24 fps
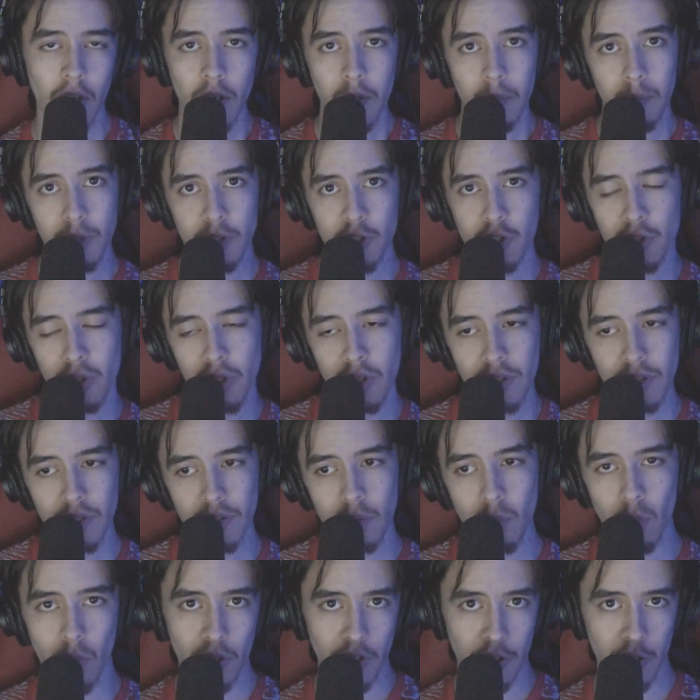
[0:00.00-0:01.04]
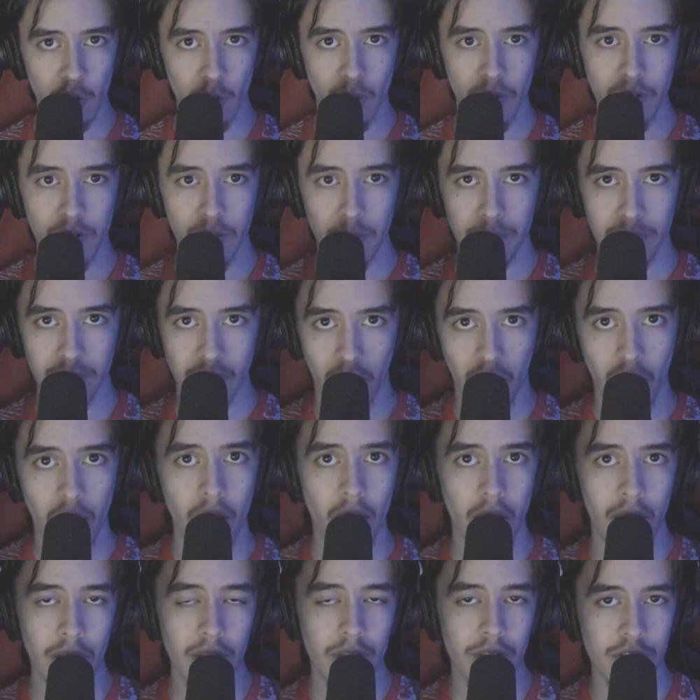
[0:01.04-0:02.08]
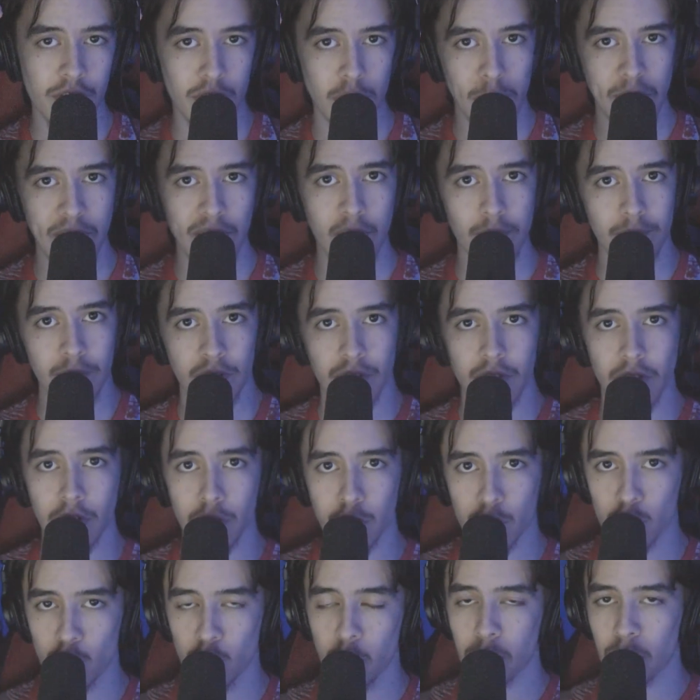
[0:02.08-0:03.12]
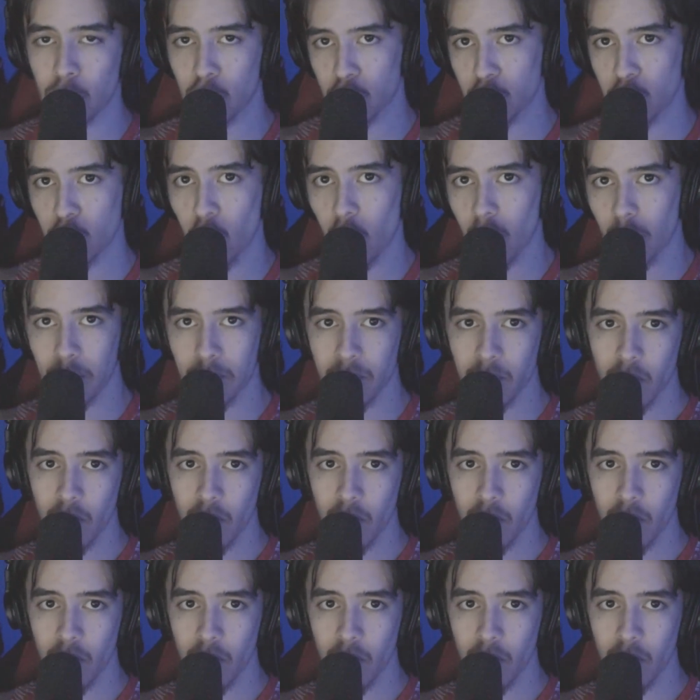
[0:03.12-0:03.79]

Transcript: but you're not going to want to crank up the highs to make everything super sharp.